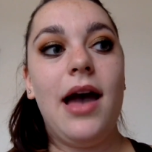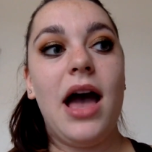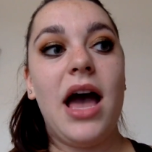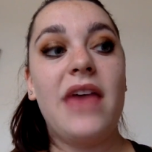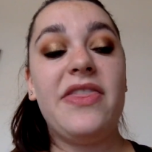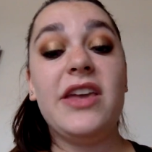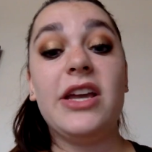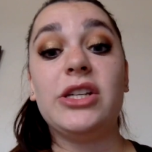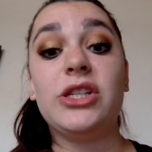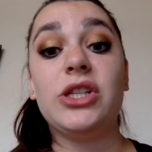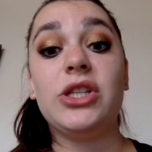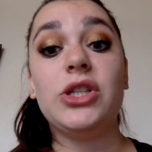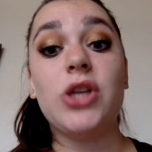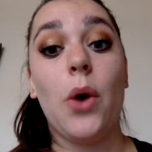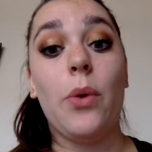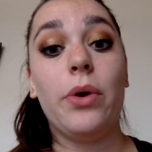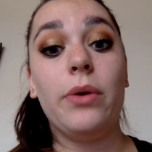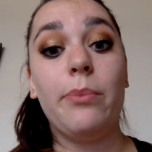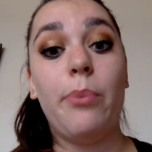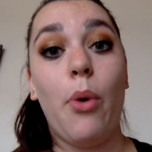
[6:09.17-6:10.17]
I think it's
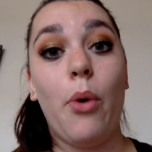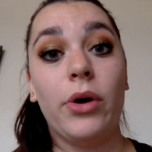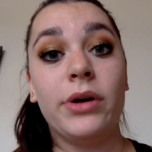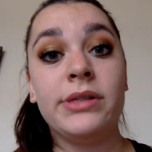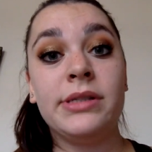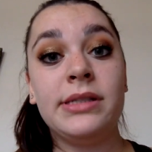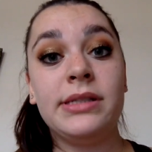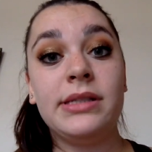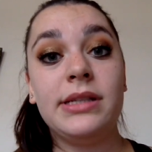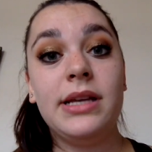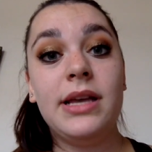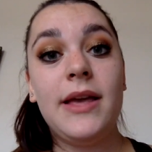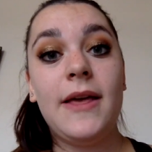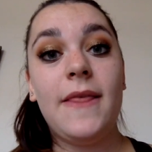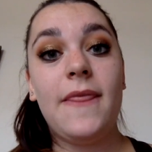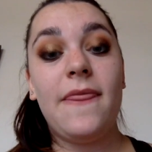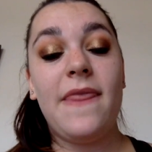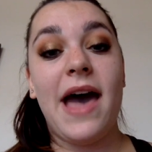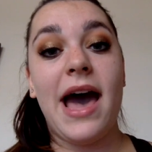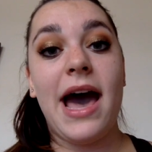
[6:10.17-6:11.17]
so important
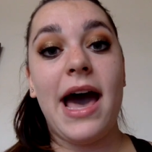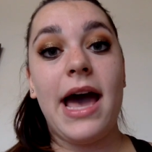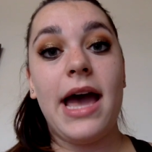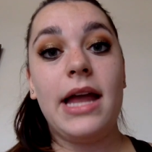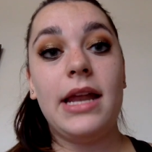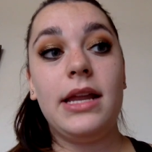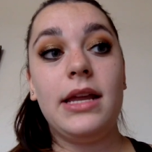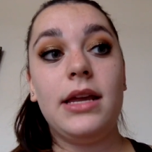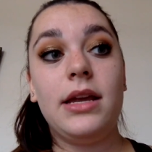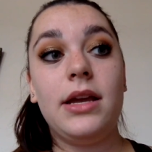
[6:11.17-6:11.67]
that